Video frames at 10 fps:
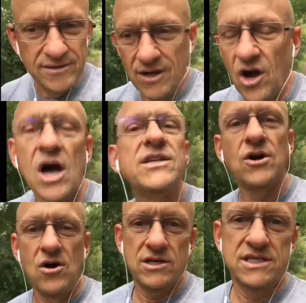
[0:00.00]
hot
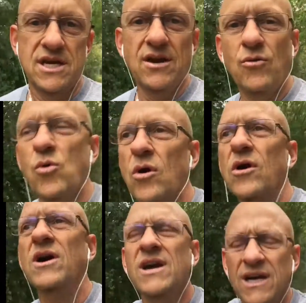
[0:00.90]
dogs
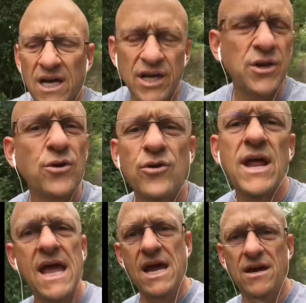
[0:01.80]
or cured
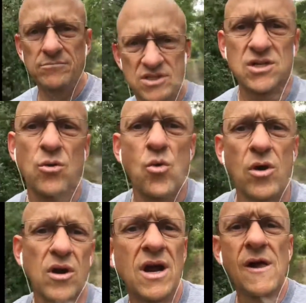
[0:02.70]
hams
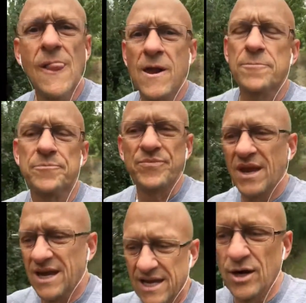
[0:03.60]
or,
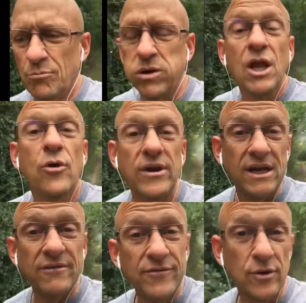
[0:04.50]

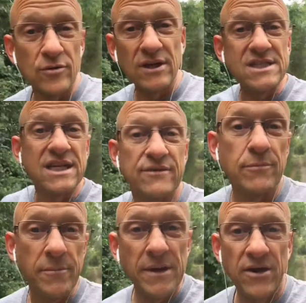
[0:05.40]
bologna, if you're listening
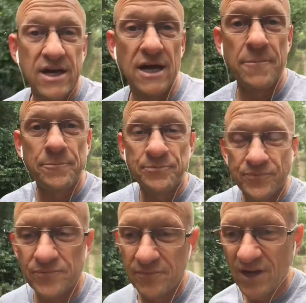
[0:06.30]
from America,
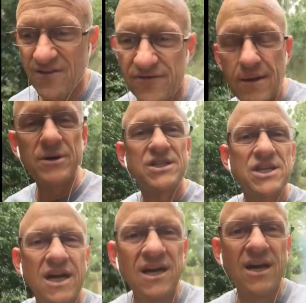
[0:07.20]
a famous
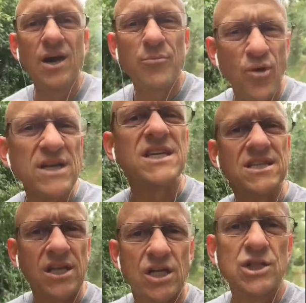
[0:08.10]

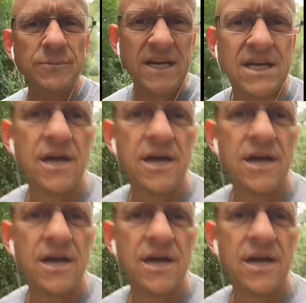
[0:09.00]
processed lunch meat,